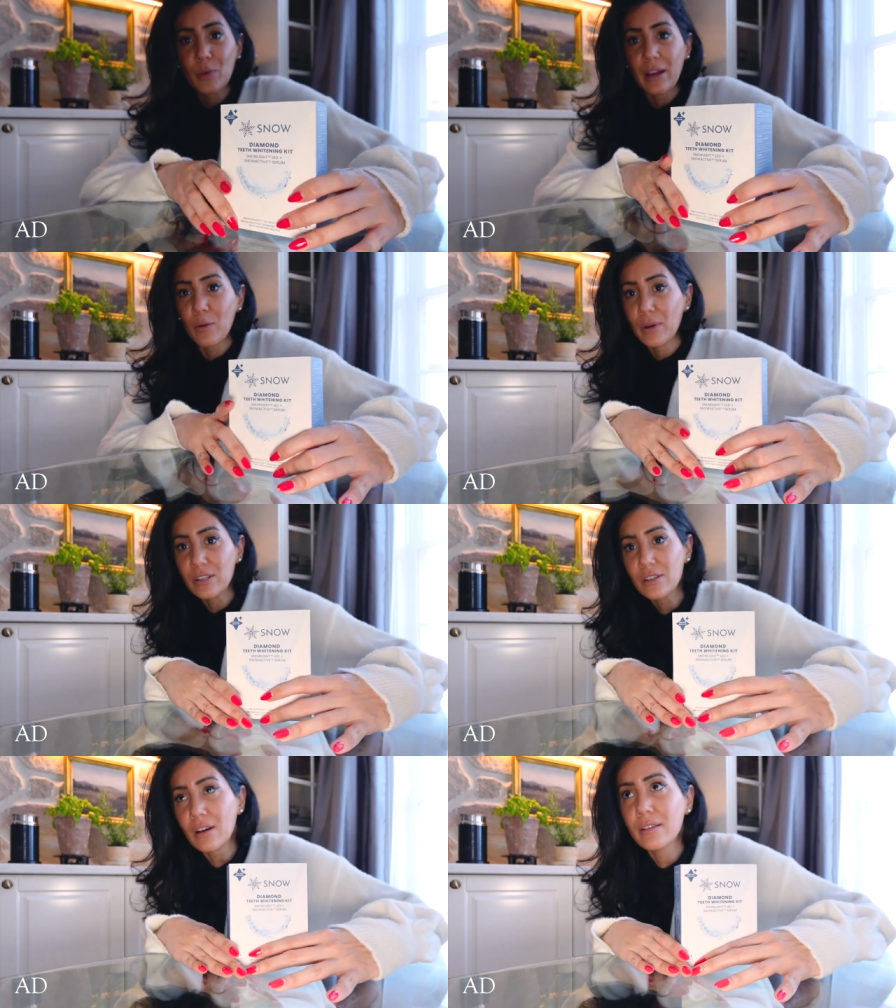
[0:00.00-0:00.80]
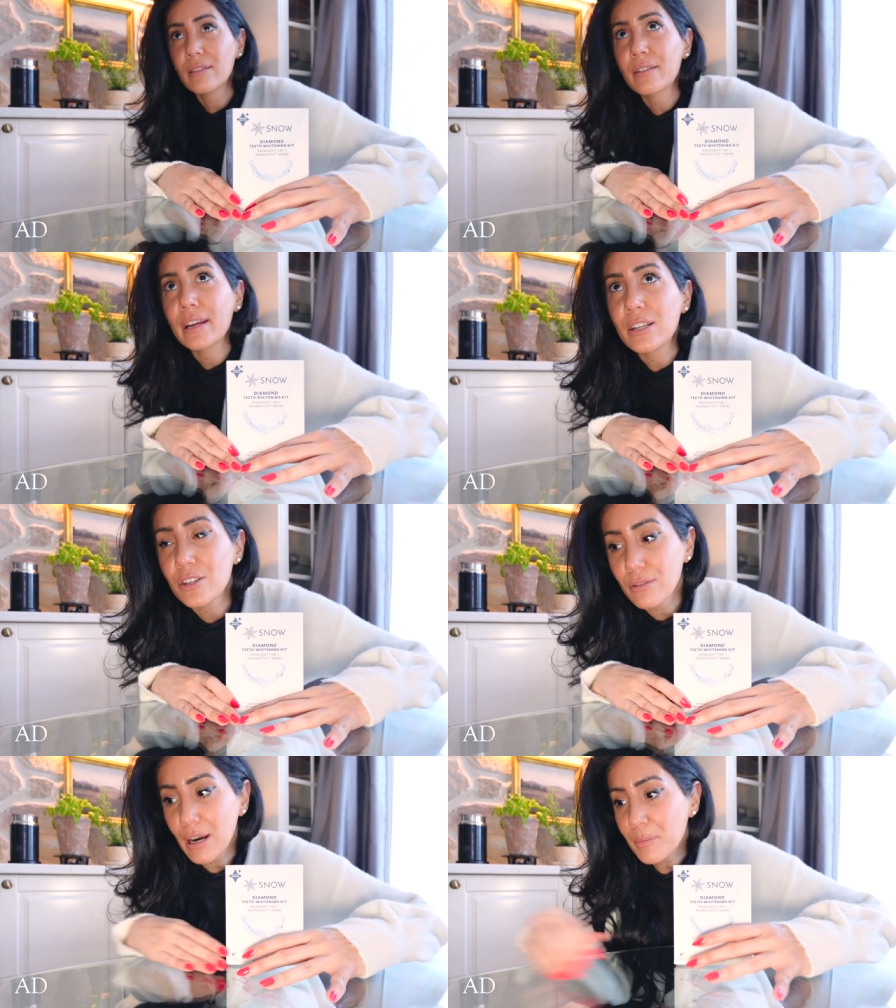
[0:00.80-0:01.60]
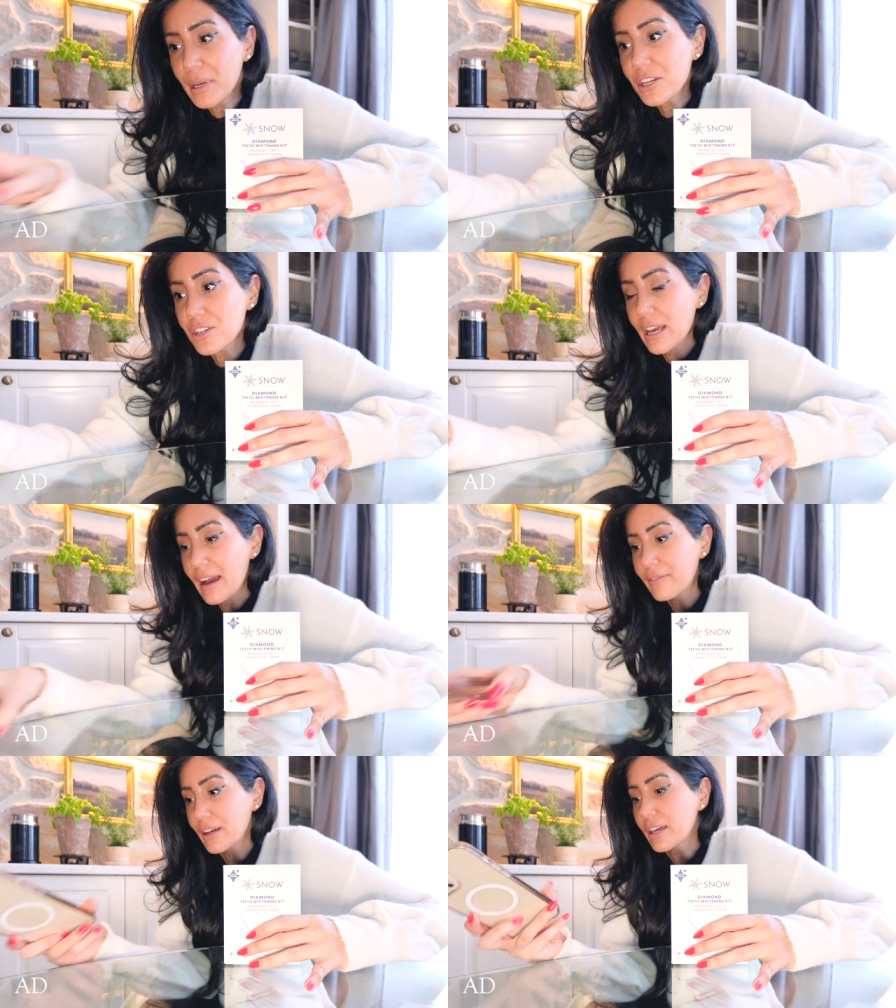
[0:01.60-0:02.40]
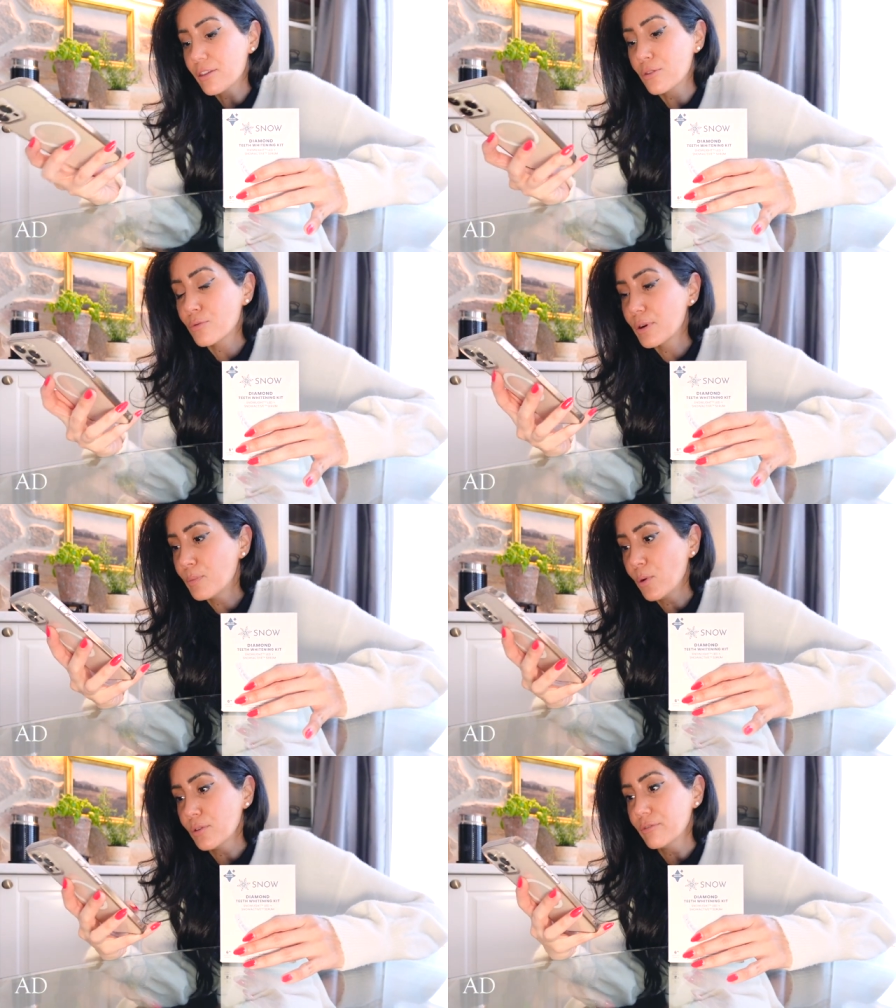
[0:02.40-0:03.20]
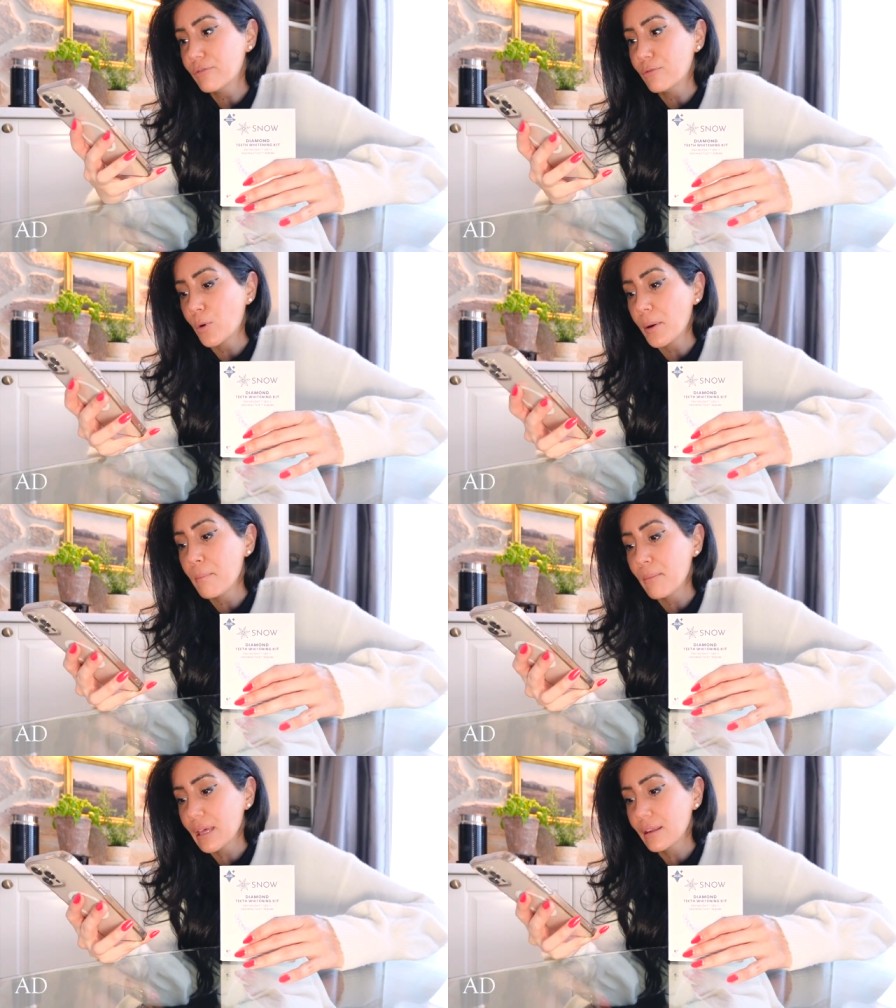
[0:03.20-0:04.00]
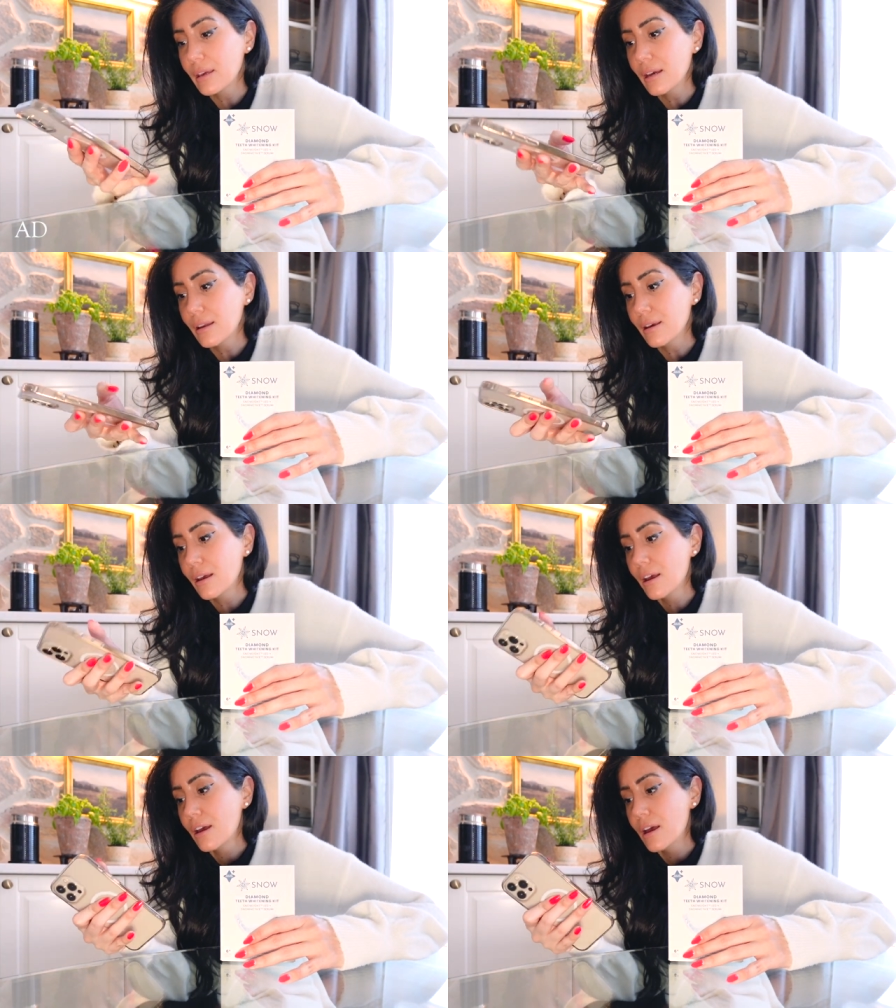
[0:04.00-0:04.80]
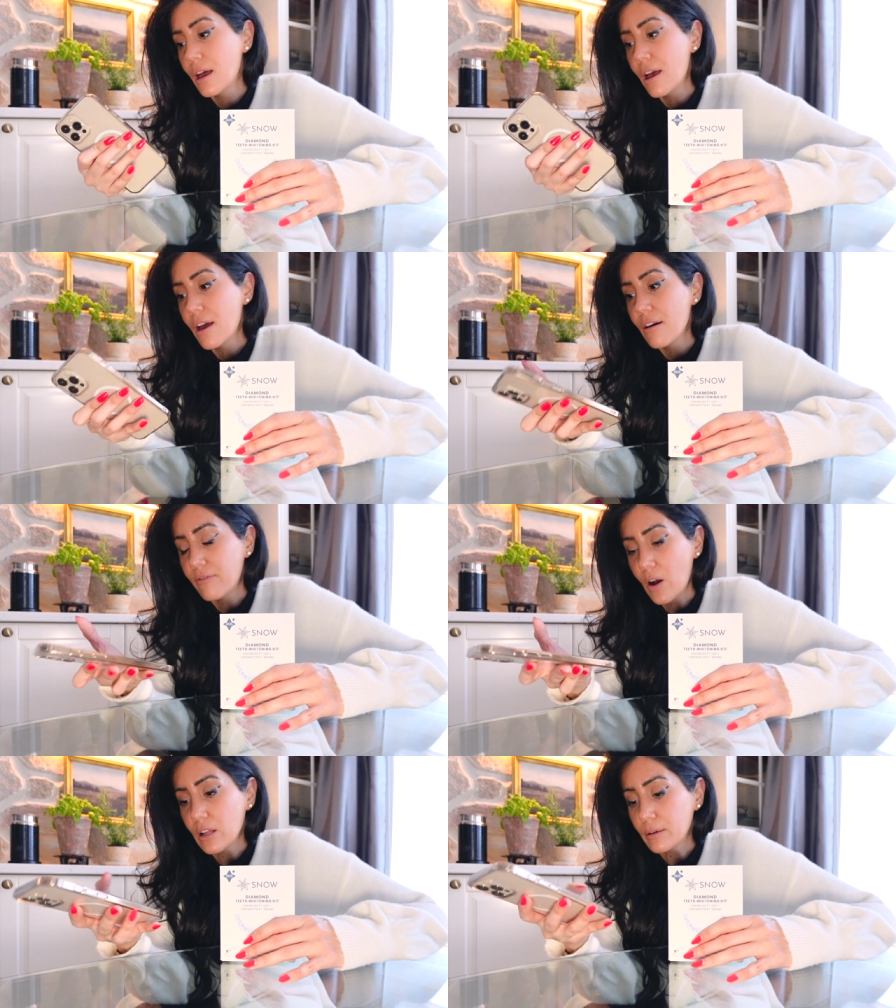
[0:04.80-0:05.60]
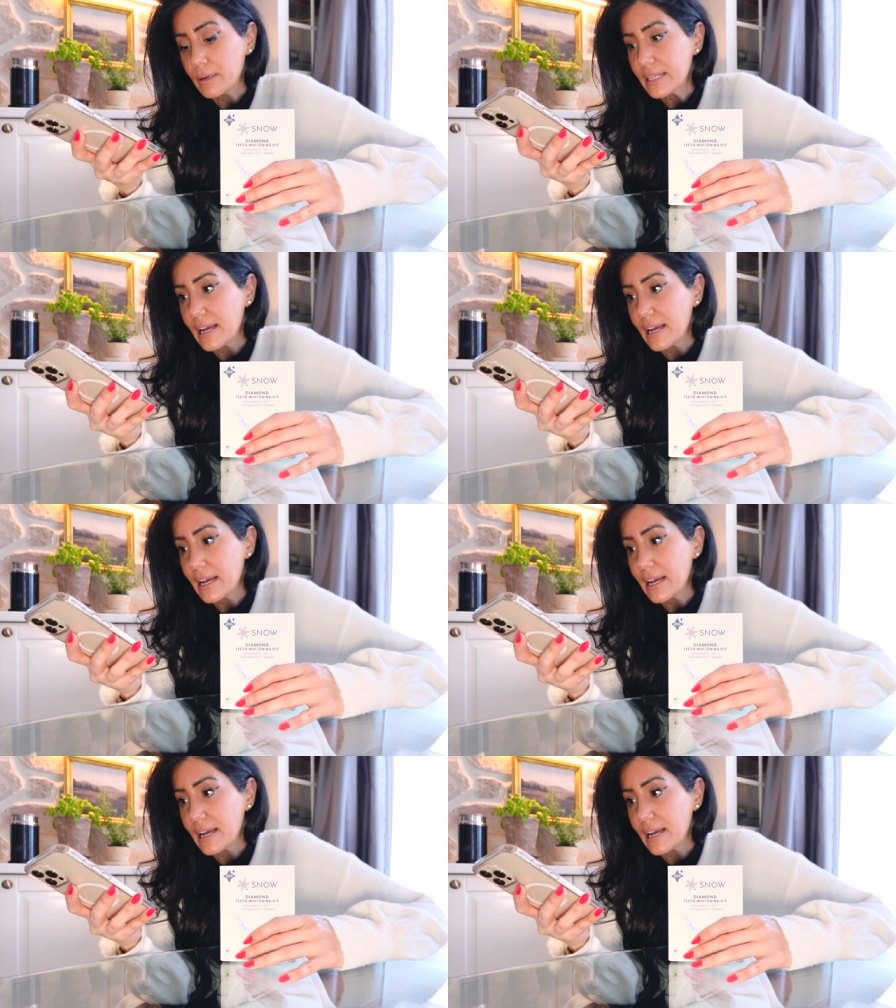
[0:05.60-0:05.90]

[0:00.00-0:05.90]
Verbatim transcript: when I went on their Instagram page, they have like 3.4 million followers.